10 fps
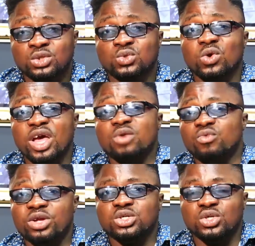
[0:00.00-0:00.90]
to
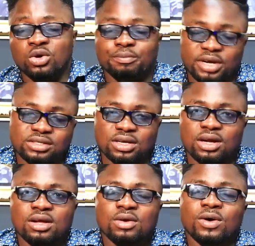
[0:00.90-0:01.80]
enrich your pastor.
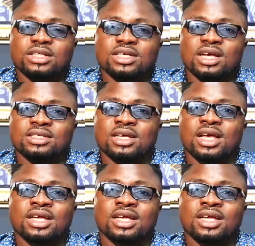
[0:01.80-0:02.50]
What he has here